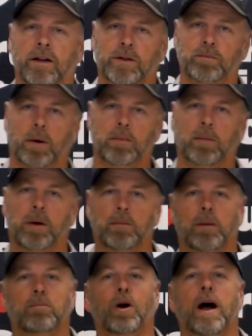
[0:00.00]
it's
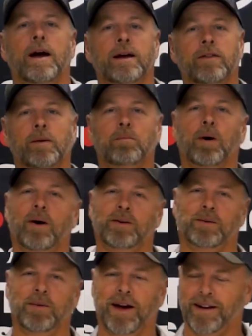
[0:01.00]
Bryan the
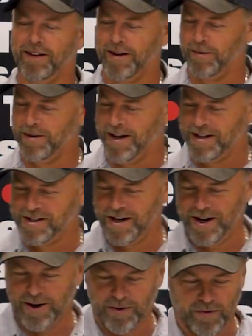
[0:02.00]
Bossman coming at
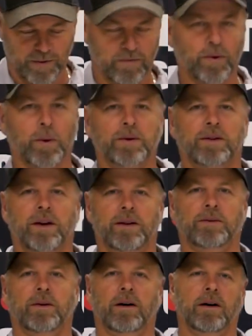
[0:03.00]
you here from 4
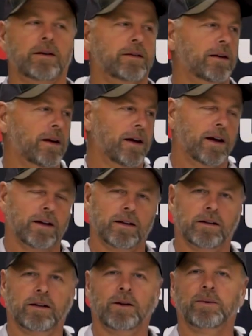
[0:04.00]
State Trucks in
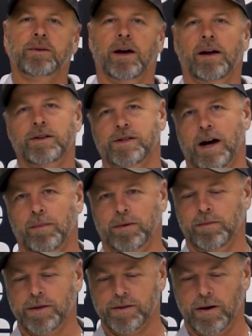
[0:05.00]
the little old town of
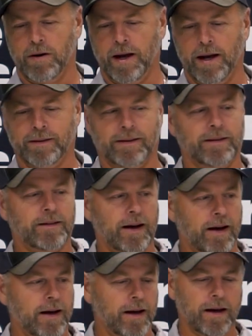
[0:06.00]
Joplin, Missouri. And
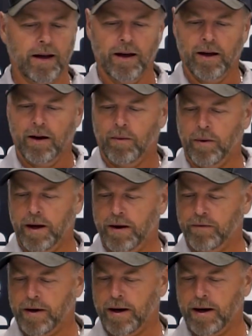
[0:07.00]
today we
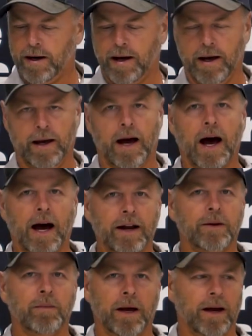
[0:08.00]
have got a
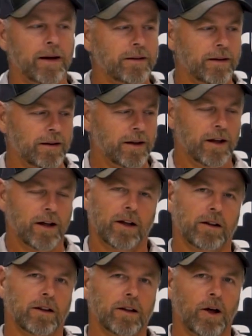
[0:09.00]
high demand,
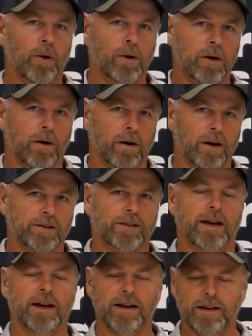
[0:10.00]
low
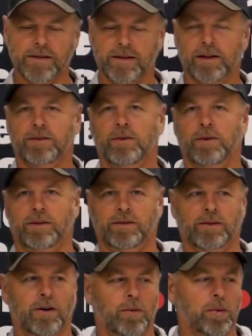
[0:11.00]
cost, easy to
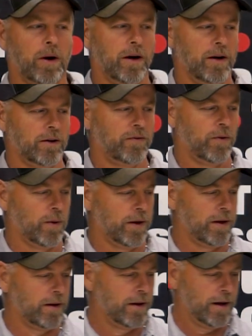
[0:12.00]
install product for
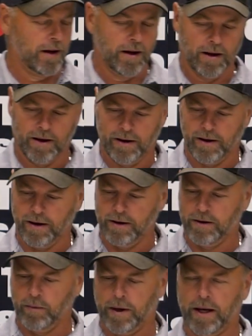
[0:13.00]
you
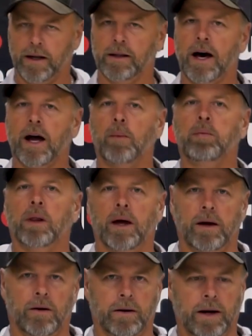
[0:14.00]
that we get a lot of
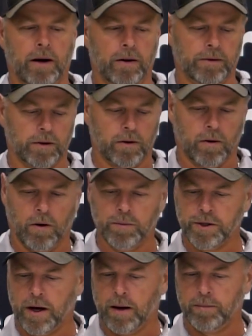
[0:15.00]
play on here at the
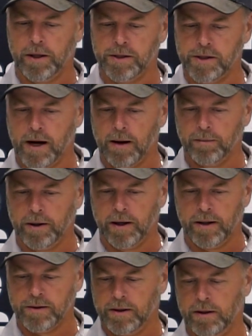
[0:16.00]
Chrome Shop in
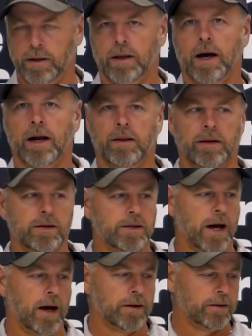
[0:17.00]
Joplin and send a lot of
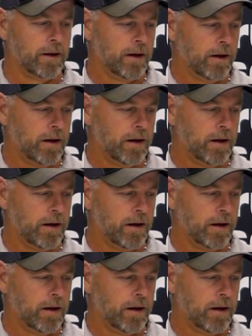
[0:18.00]
these out